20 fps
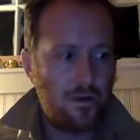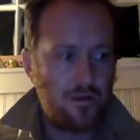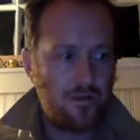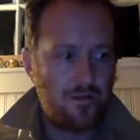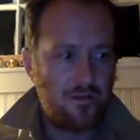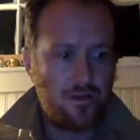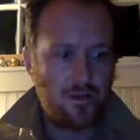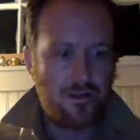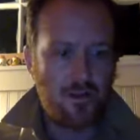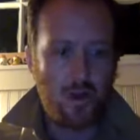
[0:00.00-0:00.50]

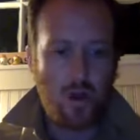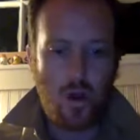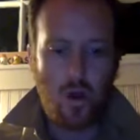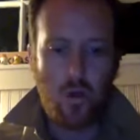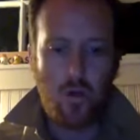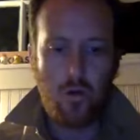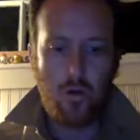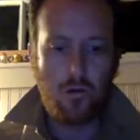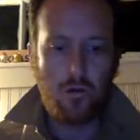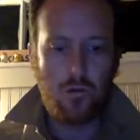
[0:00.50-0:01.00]
there's
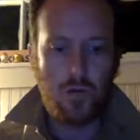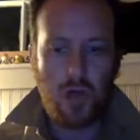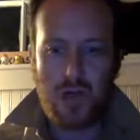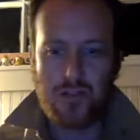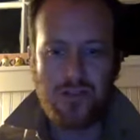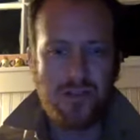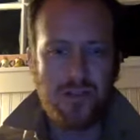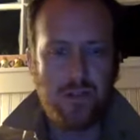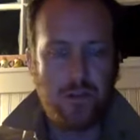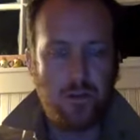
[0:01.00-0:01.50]
no
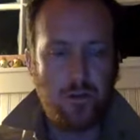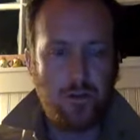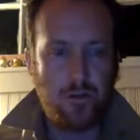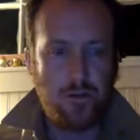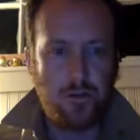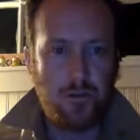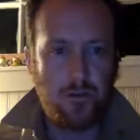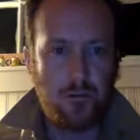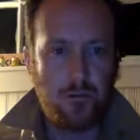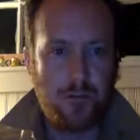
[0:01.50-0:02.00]

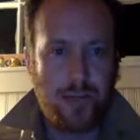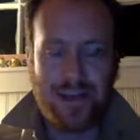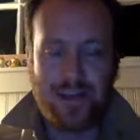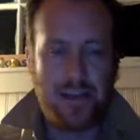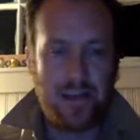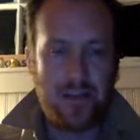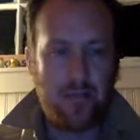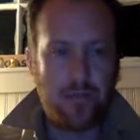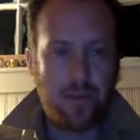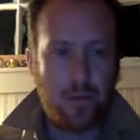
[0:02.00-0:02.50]
constitutional
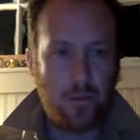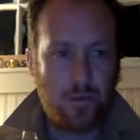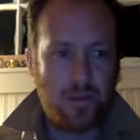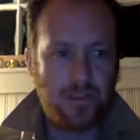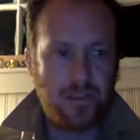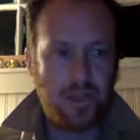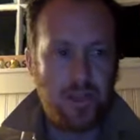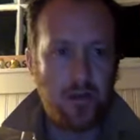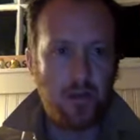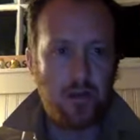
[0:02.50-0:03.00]
mandate that we
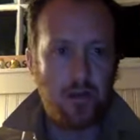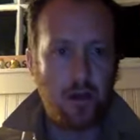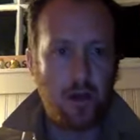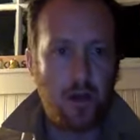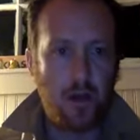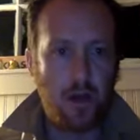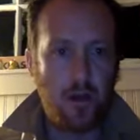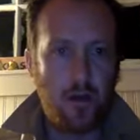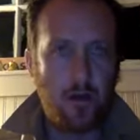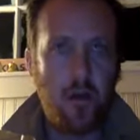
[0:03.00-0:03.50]
say under
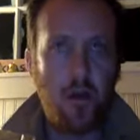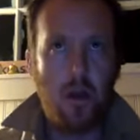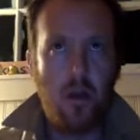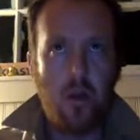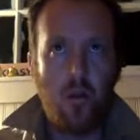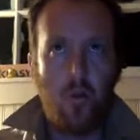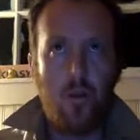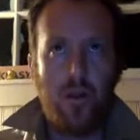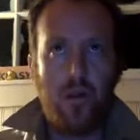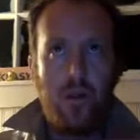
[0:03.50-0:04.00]
God.
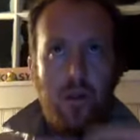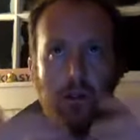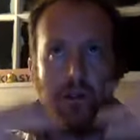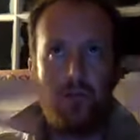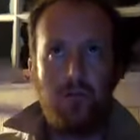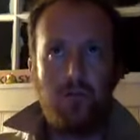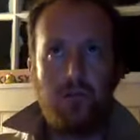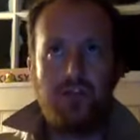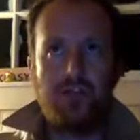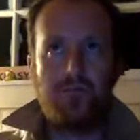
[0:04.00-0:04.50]
We
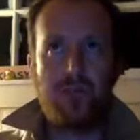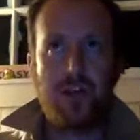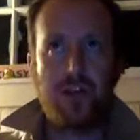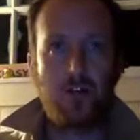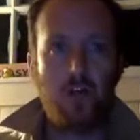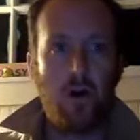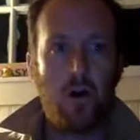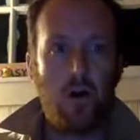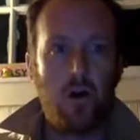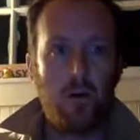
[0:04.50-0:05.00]

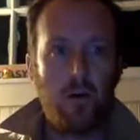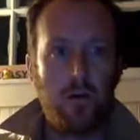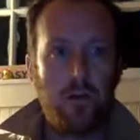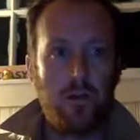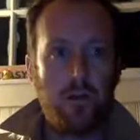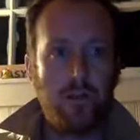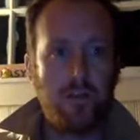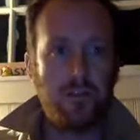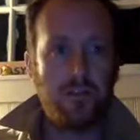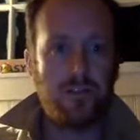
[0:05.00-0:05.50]
respect all
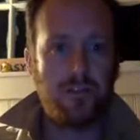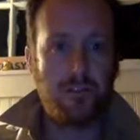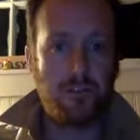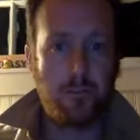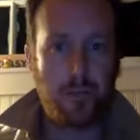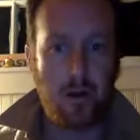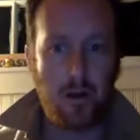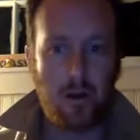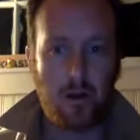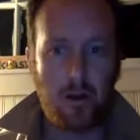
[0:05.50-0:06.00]
religions in
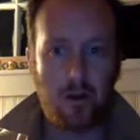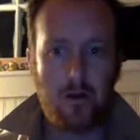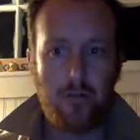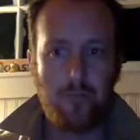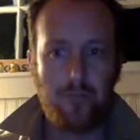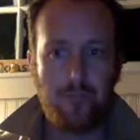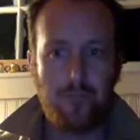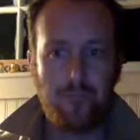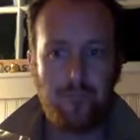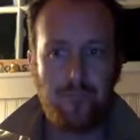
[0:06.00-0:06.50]
America
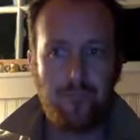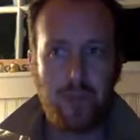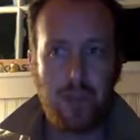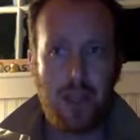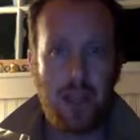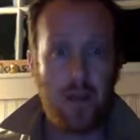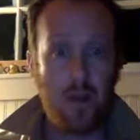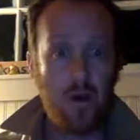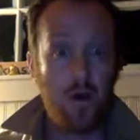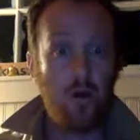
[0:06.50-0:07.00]

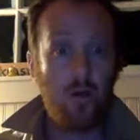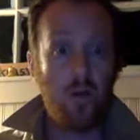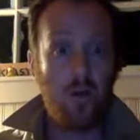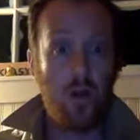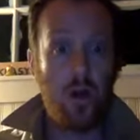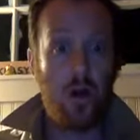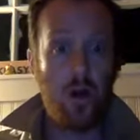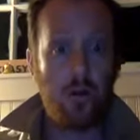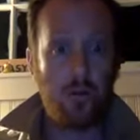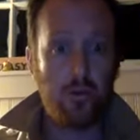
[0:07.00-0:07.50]
and all
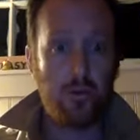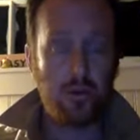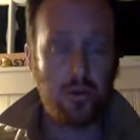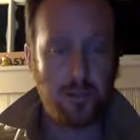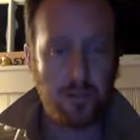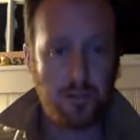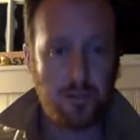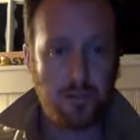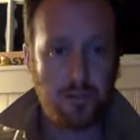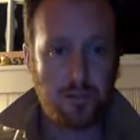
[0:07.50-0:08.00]

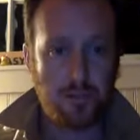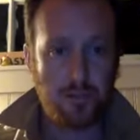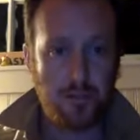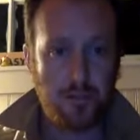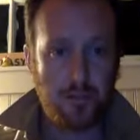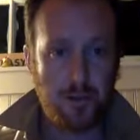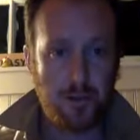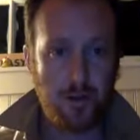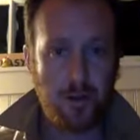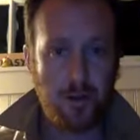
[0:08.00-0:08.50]
non-religions in
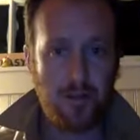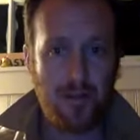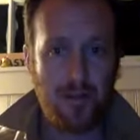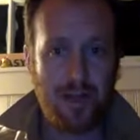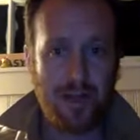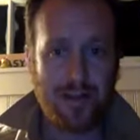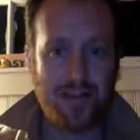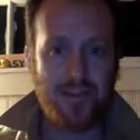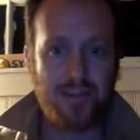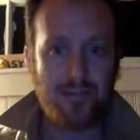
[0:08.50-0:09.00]
America.
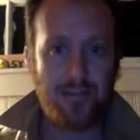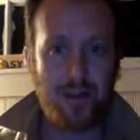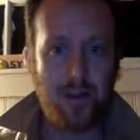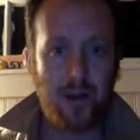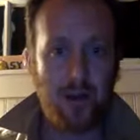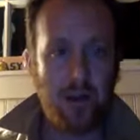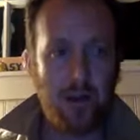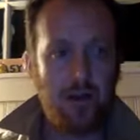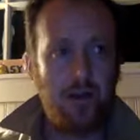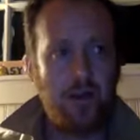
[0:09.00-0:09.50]
That is
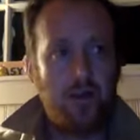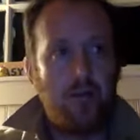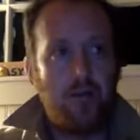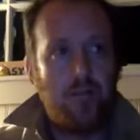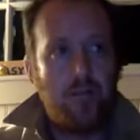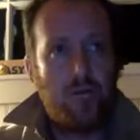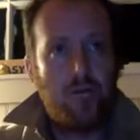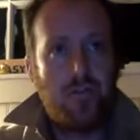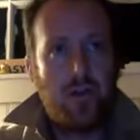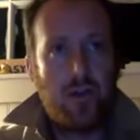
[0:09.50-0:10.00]
American. And if
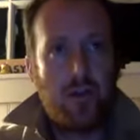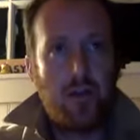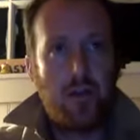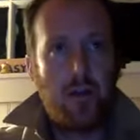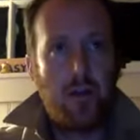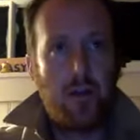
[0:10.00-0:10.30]
you think